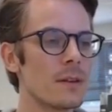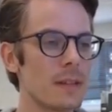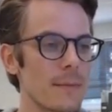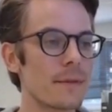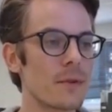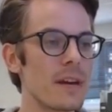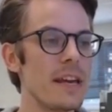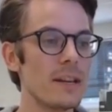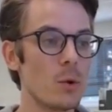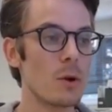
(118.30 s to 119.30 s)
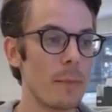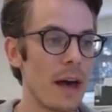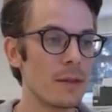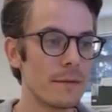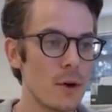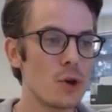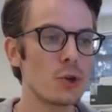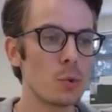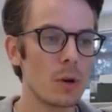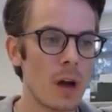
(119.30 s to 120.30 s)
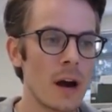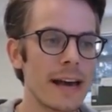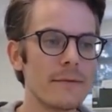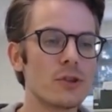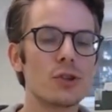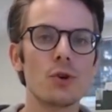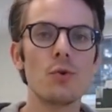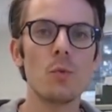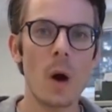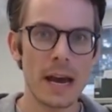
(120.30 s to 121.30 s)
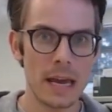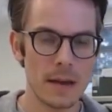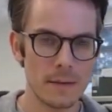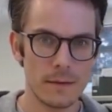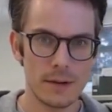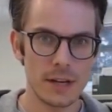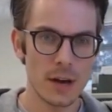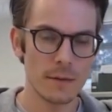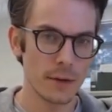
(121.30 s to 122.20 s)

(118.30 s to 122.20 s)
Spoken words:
Step 3 is all about the virtual live 2-way video